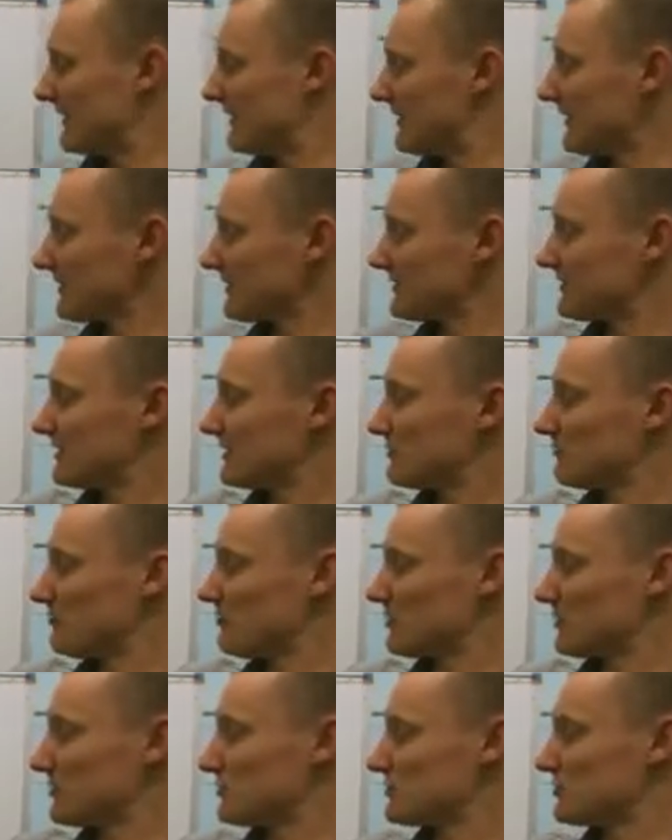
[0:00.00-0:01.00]
The other thing we
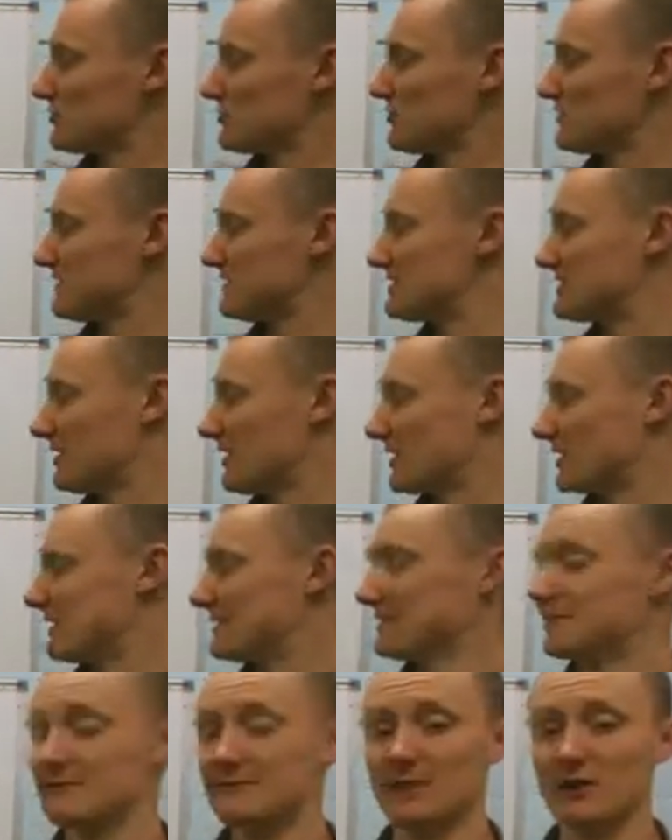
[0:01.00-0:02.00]
want to do is
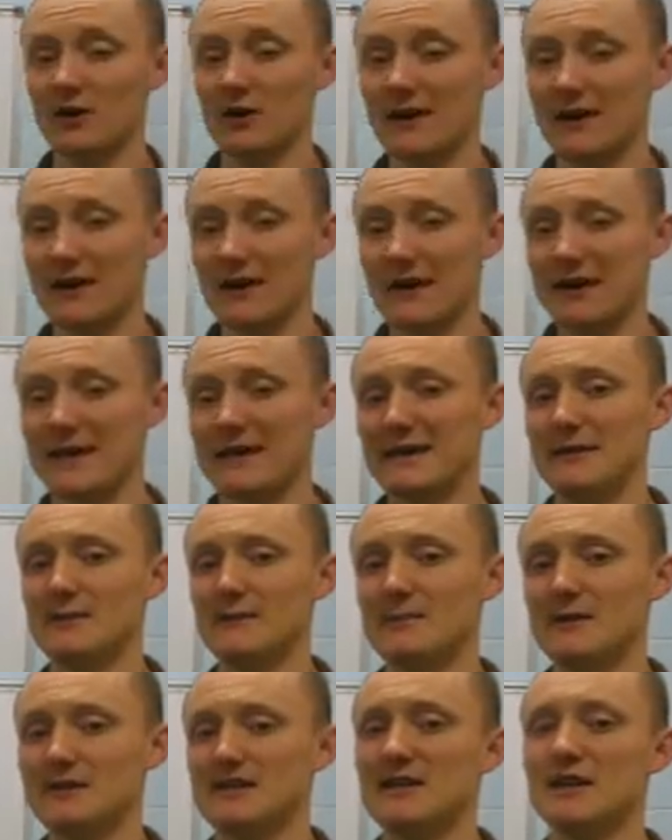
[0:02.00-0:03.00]
identify any
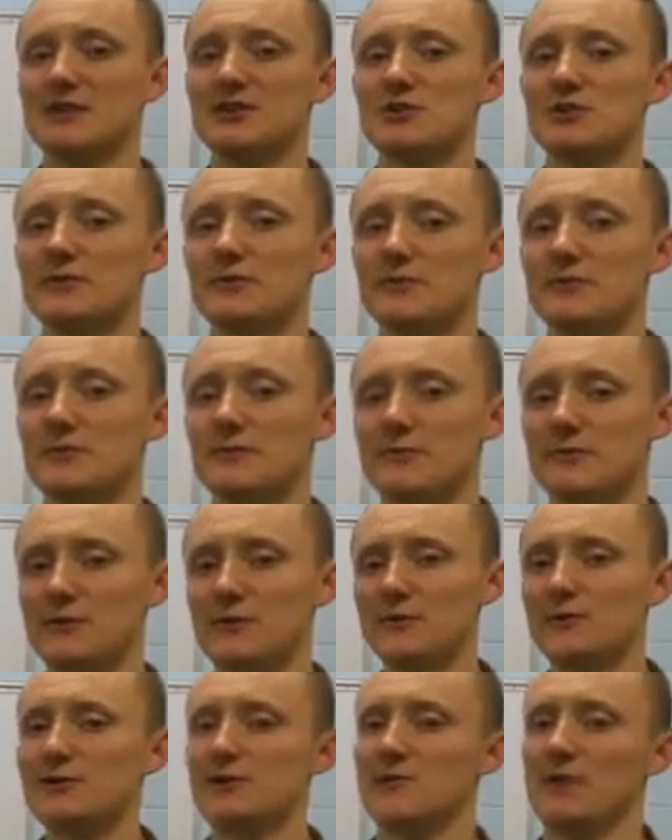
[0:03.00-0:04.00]
potential
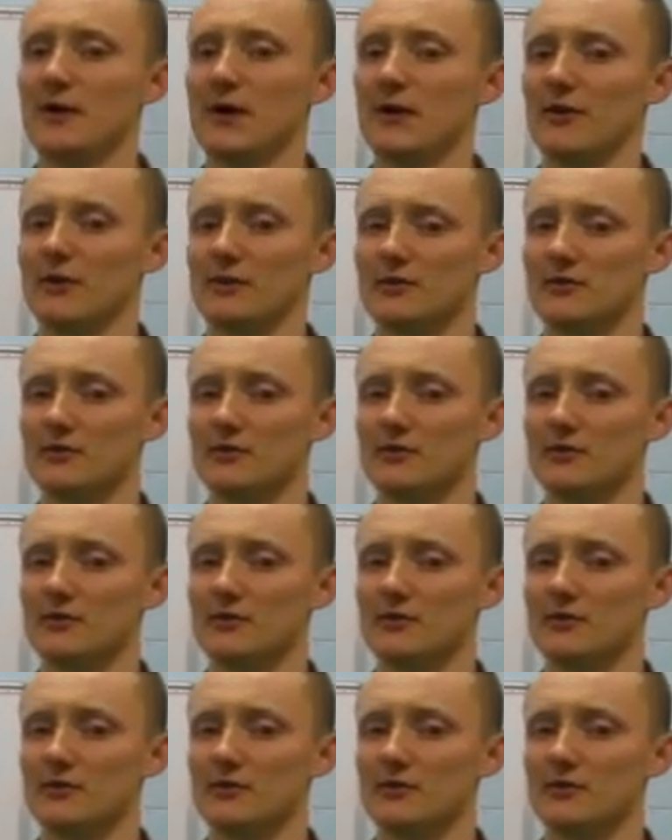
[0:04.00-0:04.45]
future barriers.